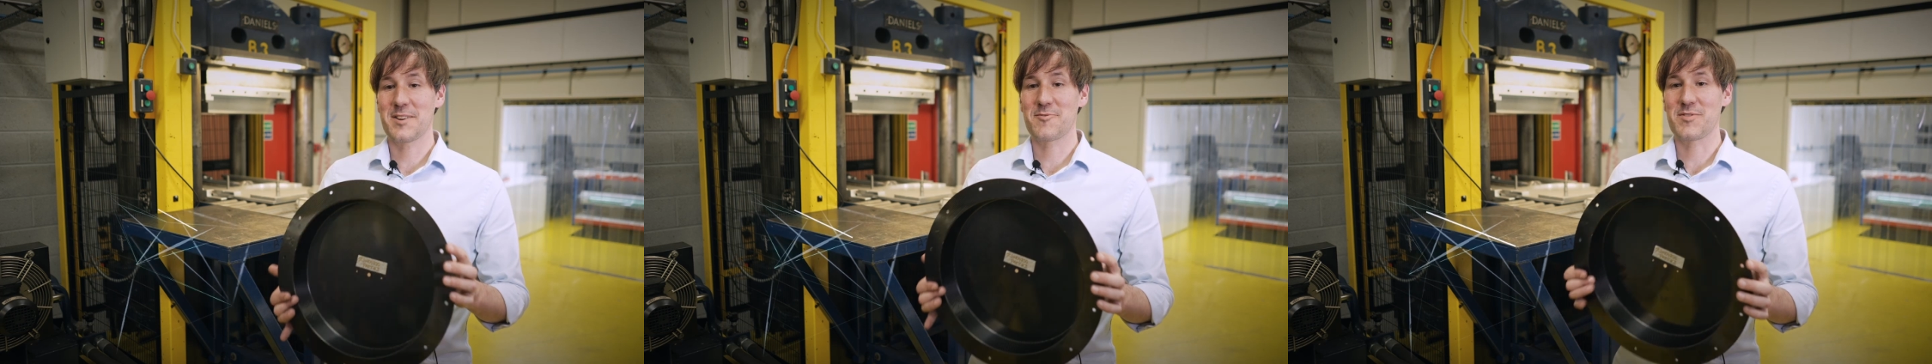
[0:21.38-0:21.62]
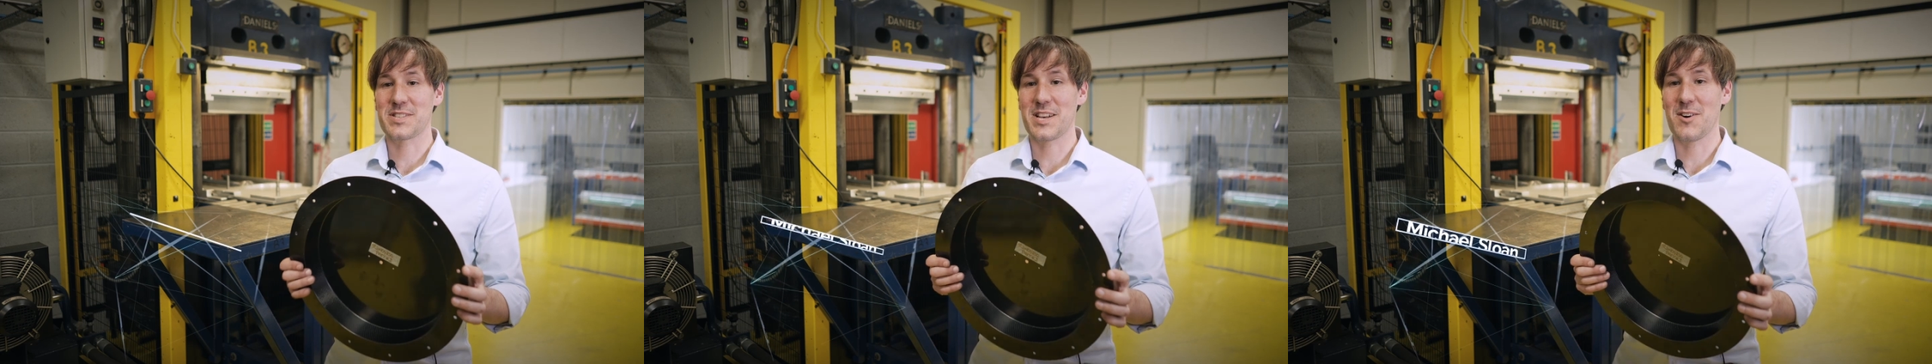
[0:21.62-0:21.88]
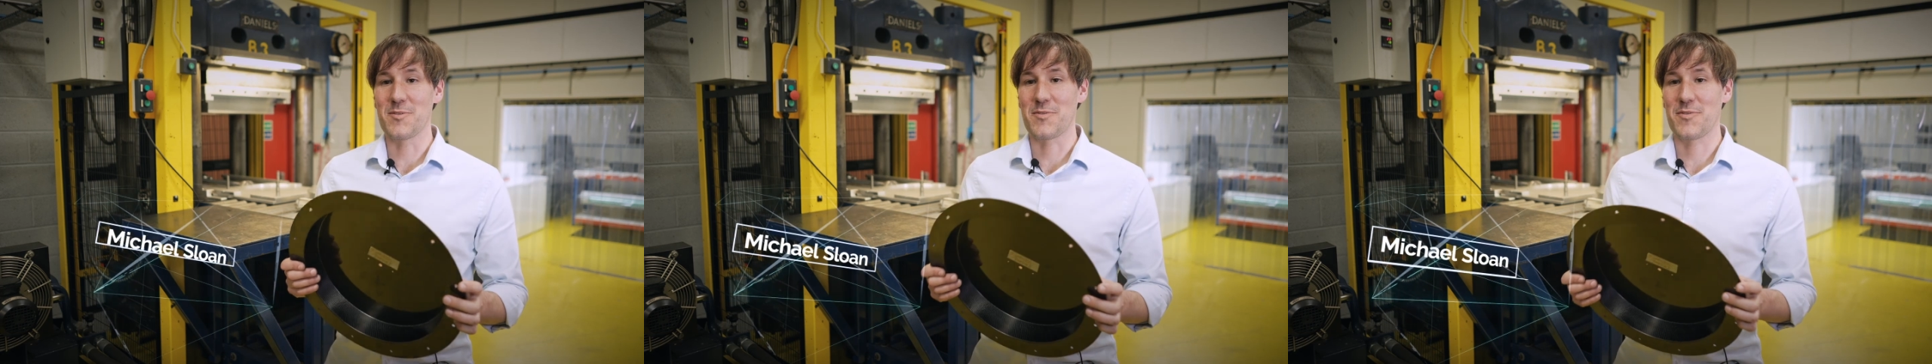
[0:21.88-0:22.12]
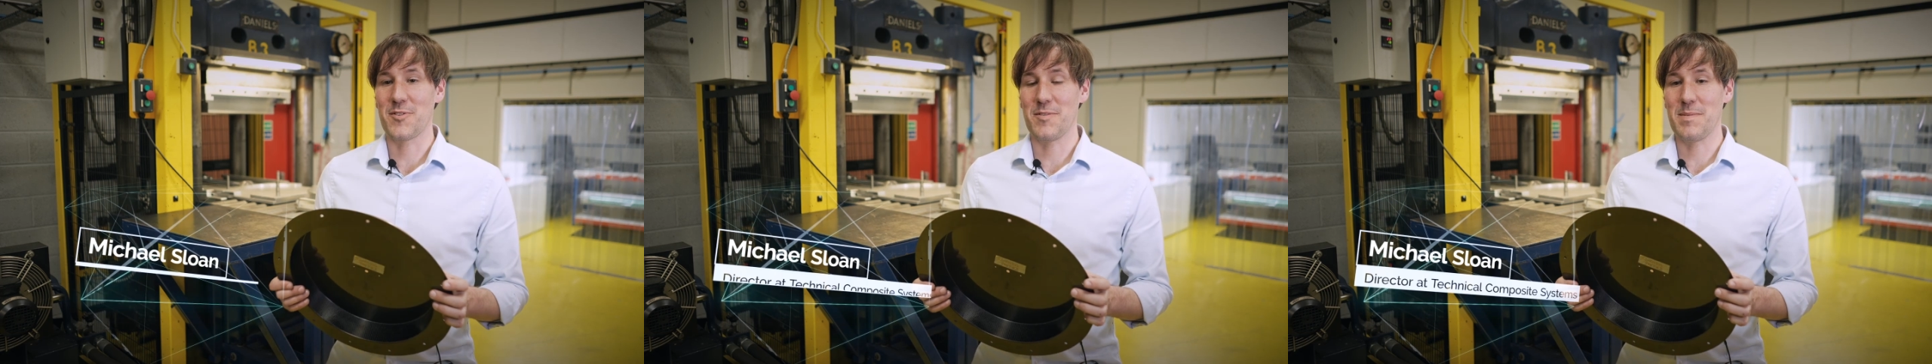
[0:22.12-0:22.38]
result
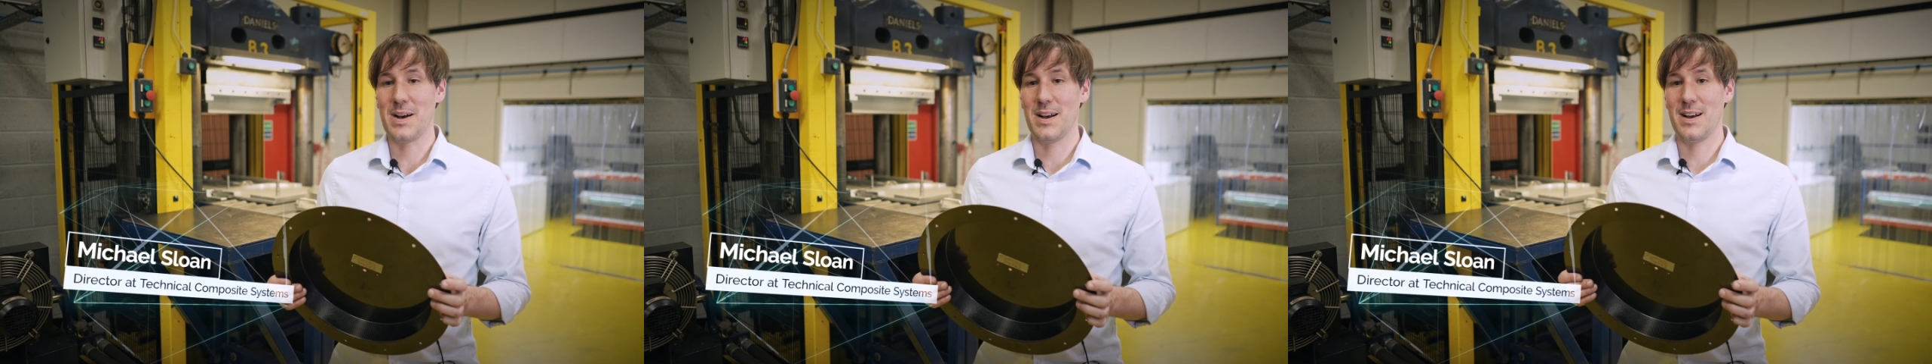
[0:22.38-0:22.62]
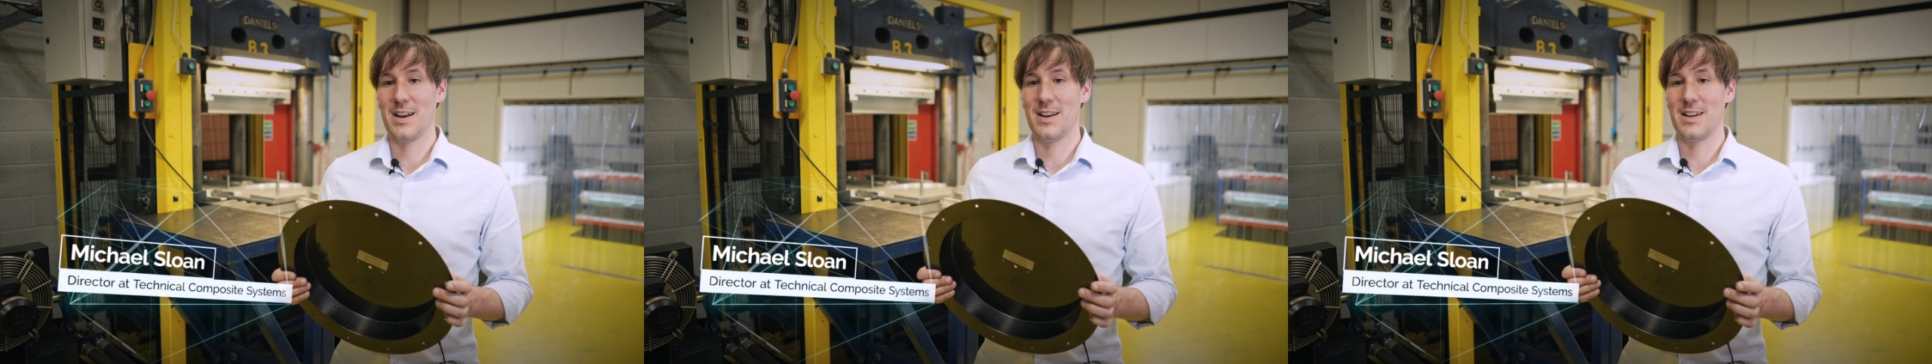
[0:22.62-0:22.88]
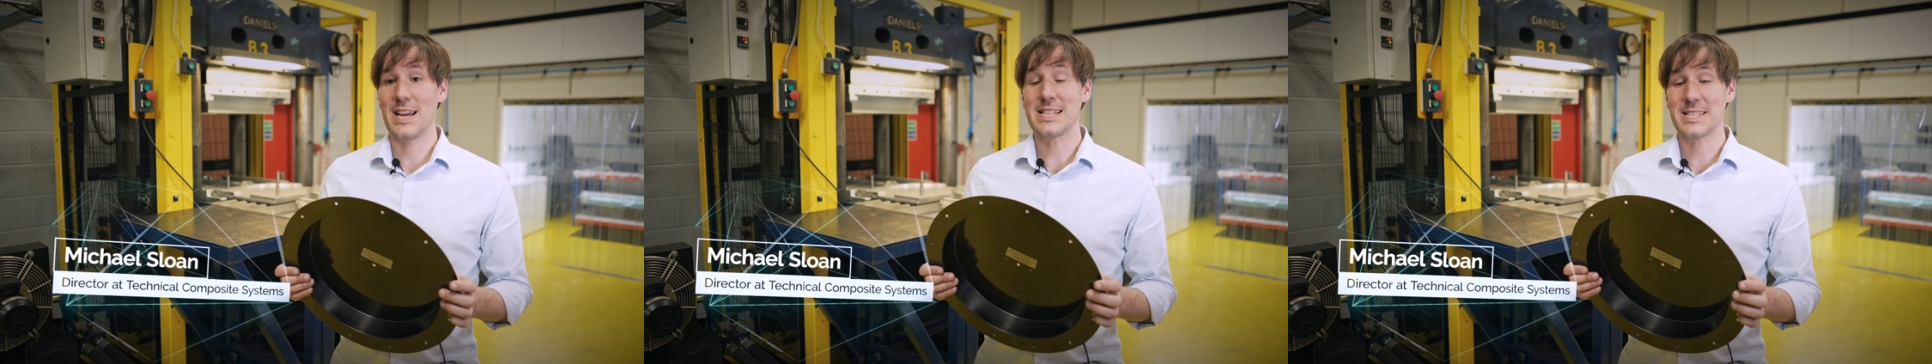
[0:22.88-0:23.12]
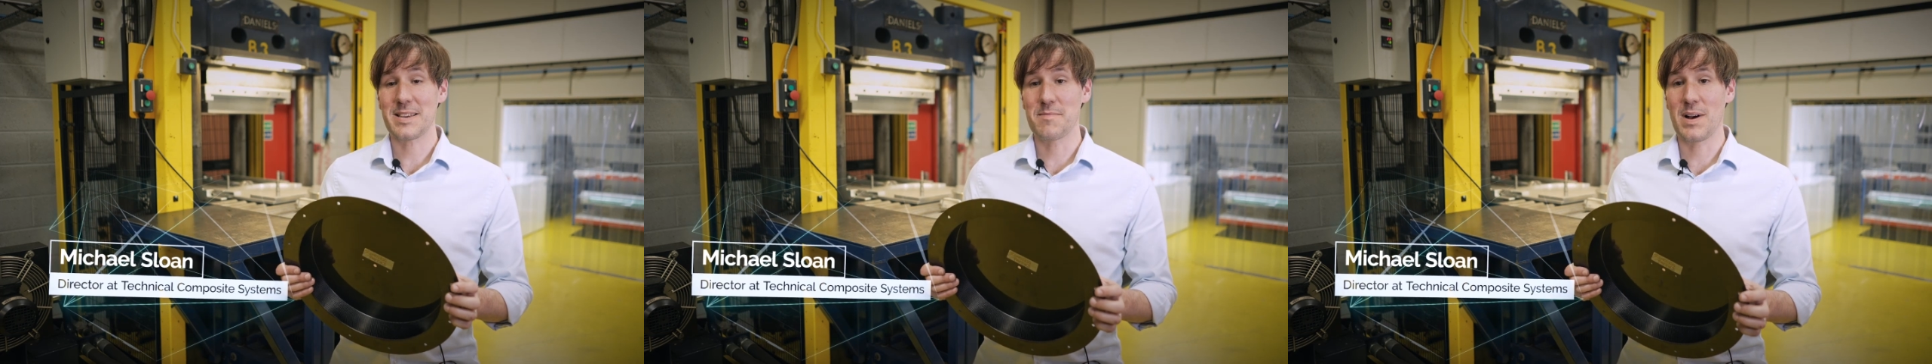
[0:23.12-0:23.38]
from an
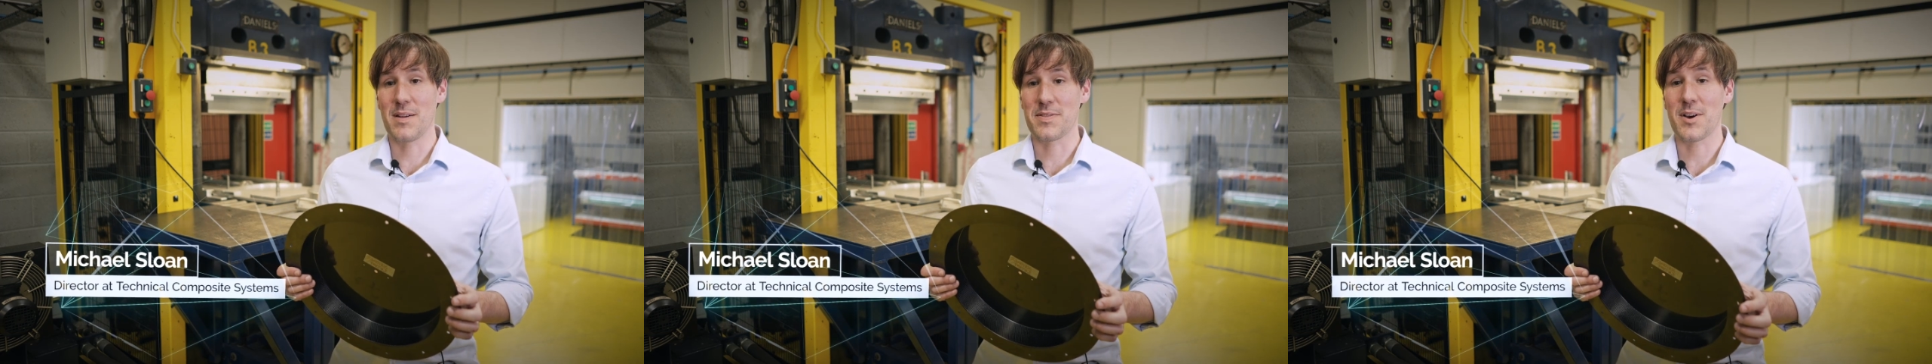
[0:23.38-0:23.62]
18-month